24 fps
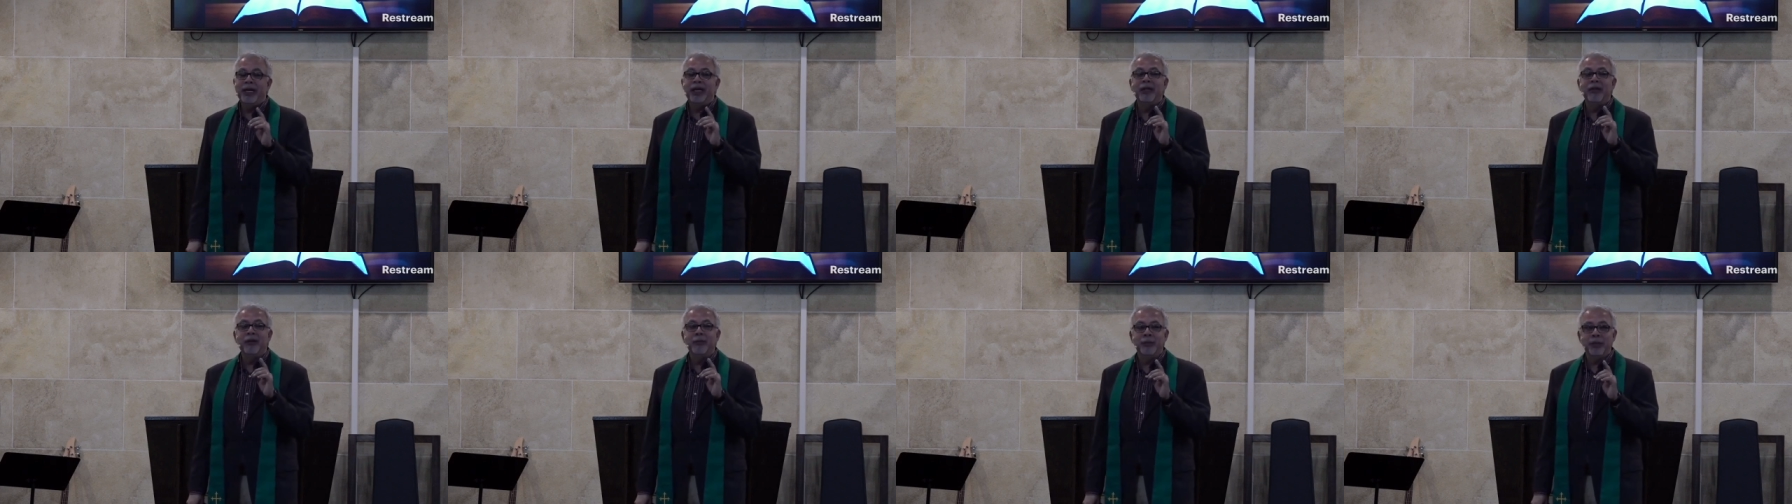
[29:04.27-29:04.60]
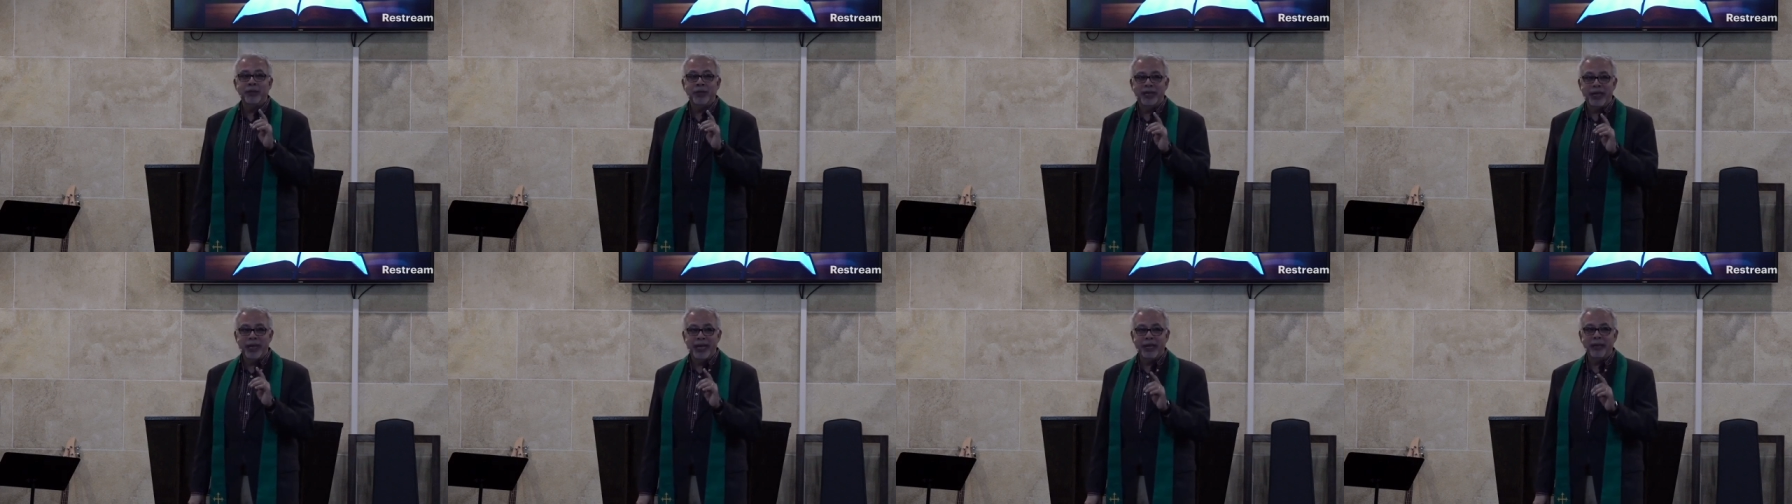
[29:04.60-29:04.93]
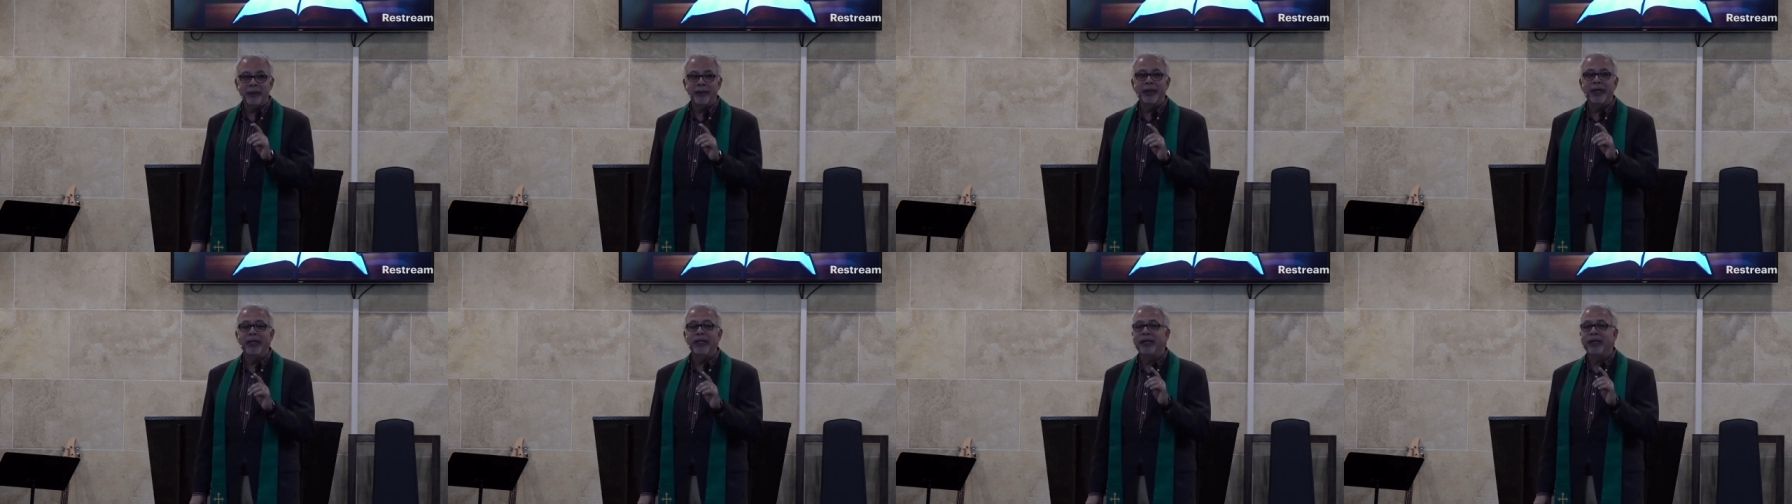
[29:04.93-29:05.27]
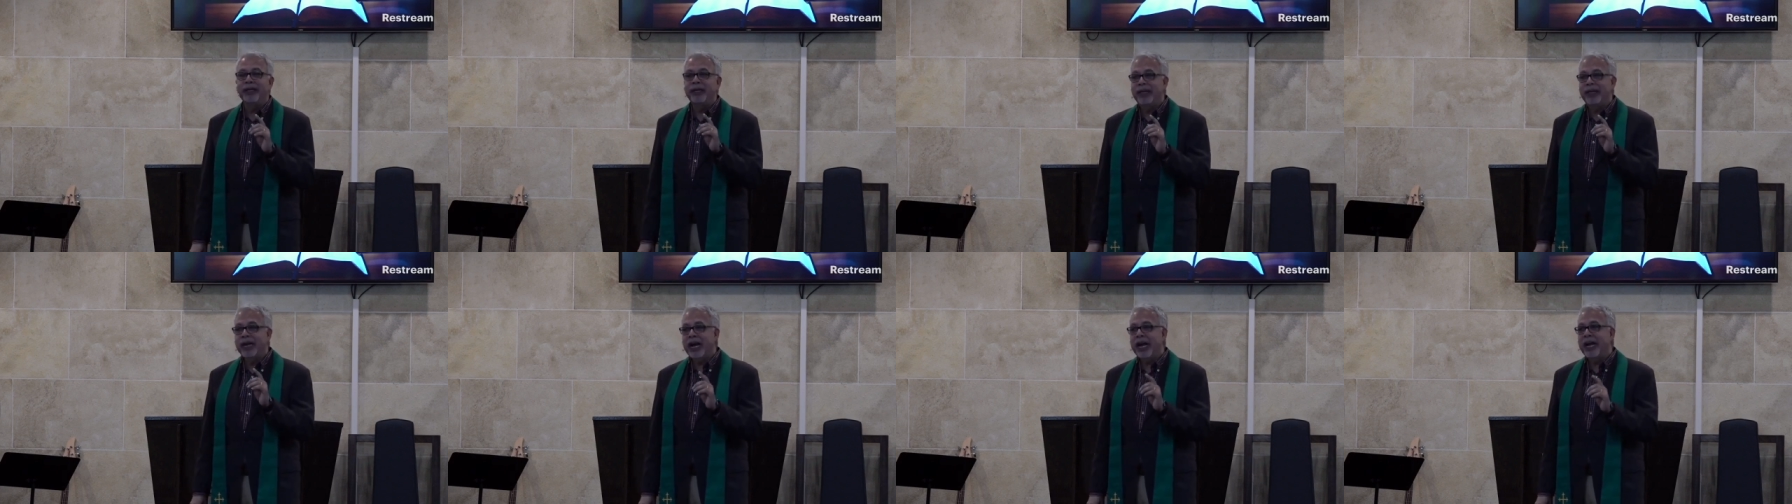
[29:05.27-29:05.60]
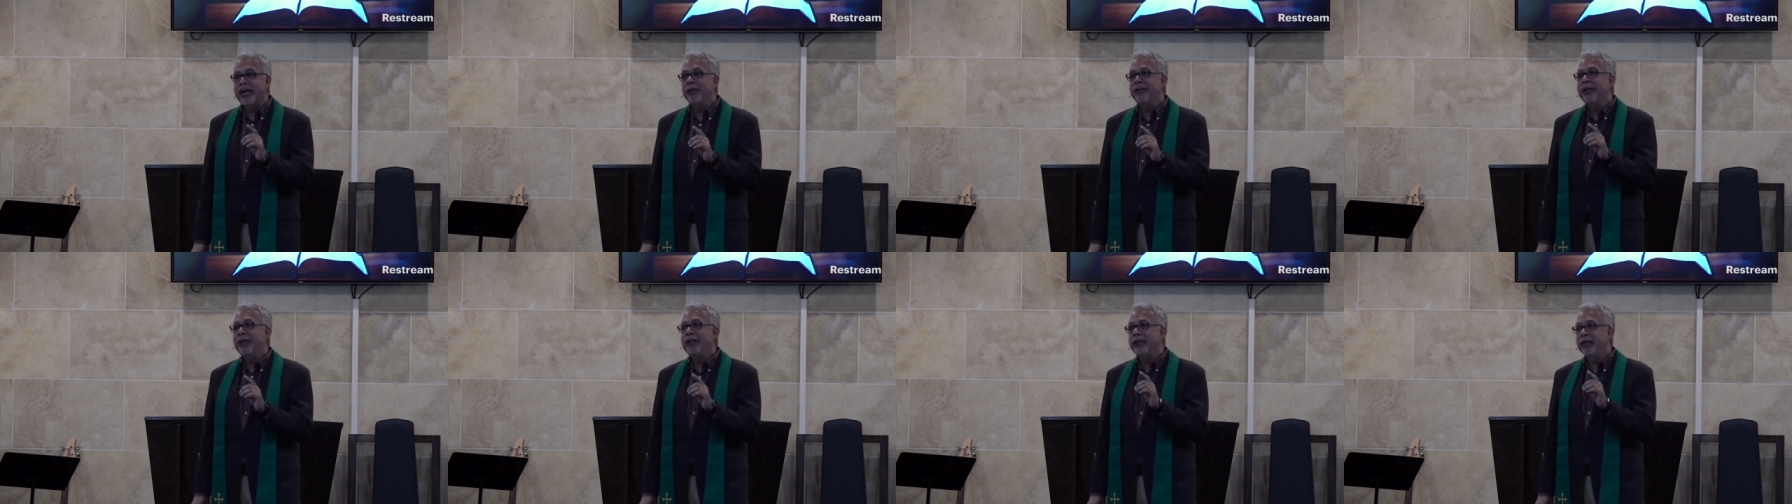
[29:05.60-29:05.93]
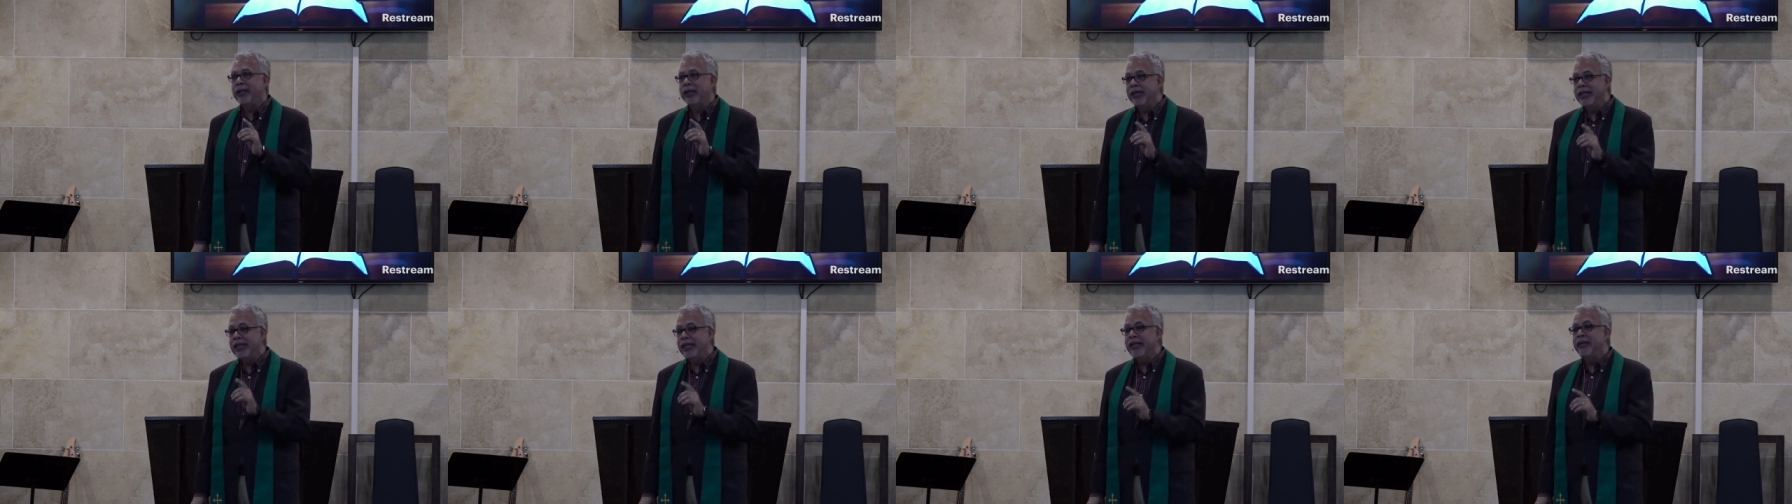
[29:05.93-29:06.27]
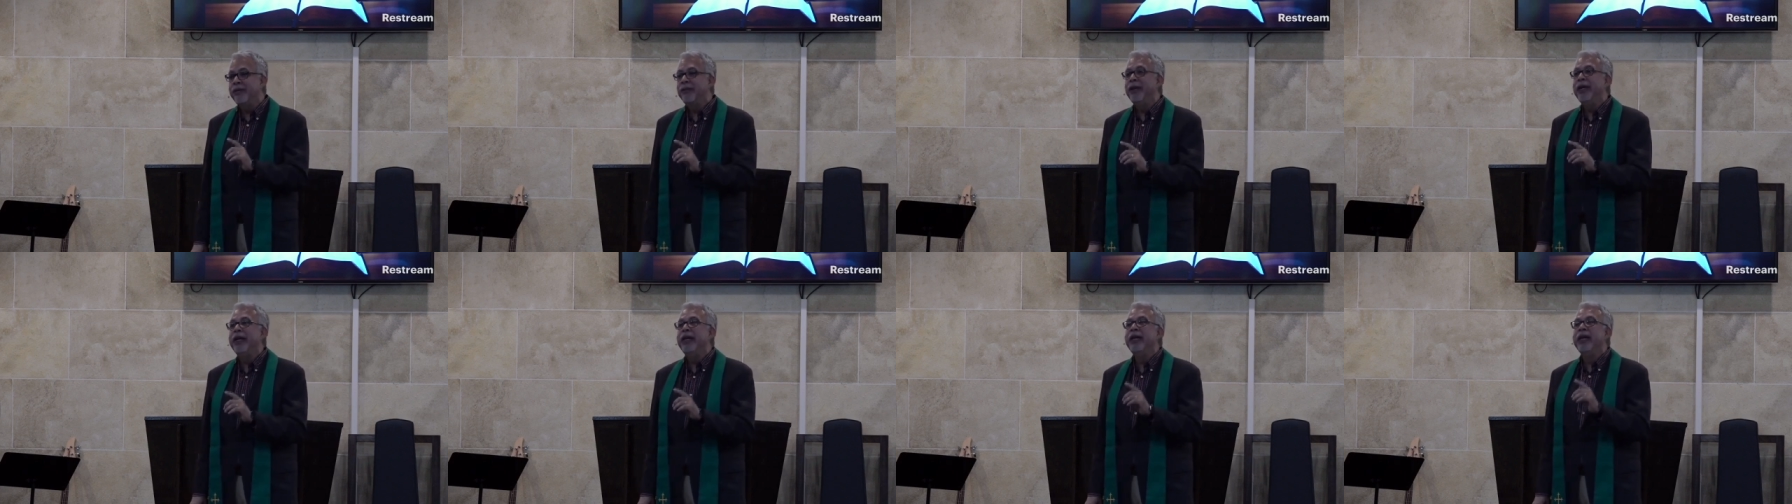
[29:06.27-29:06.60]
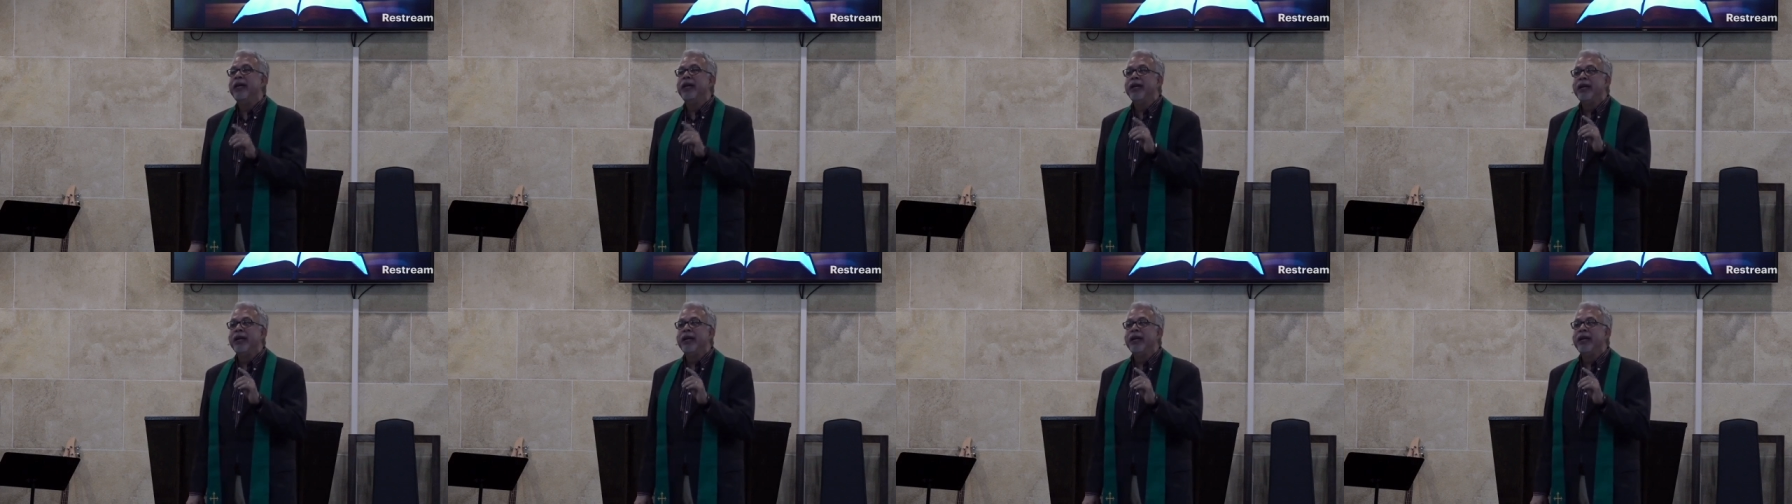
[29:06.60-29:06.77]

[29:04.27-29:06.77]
to protect me, to guide me, to lead me.